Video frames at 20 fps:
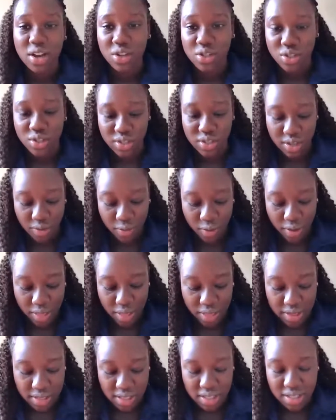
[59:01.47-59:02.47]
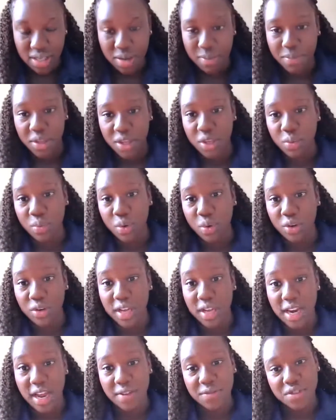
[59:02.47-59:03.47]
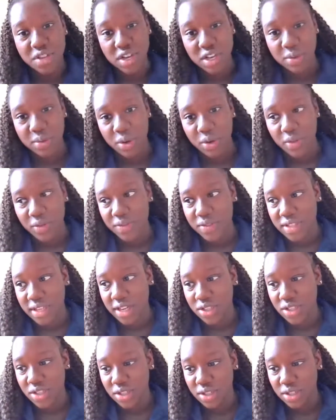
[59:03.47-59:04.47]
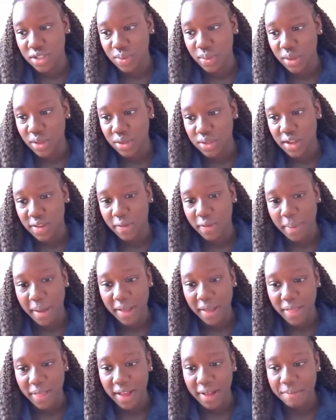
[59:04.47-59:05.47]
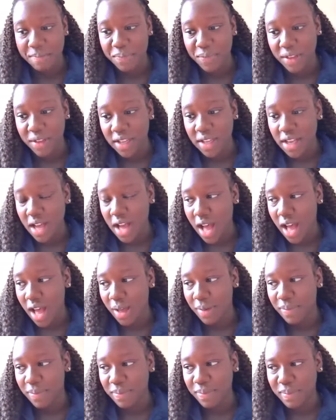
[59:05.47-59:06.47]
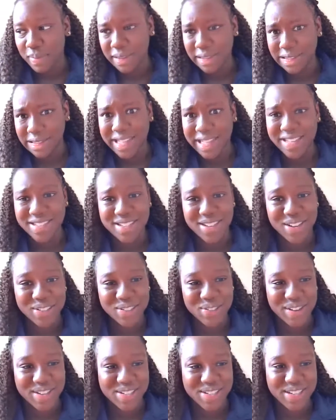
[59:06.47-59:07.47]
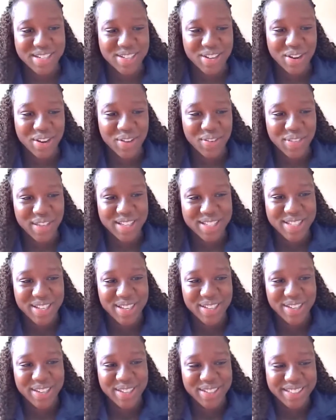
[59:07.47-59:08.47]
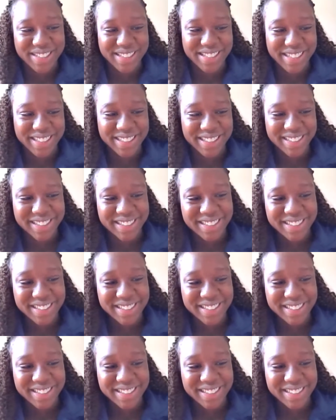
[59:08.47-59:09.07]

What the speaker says: to ask yourself whether this is something you want, and have genuine conversations with yourself about that. But that's a hard question. I don't know if that's a good answer.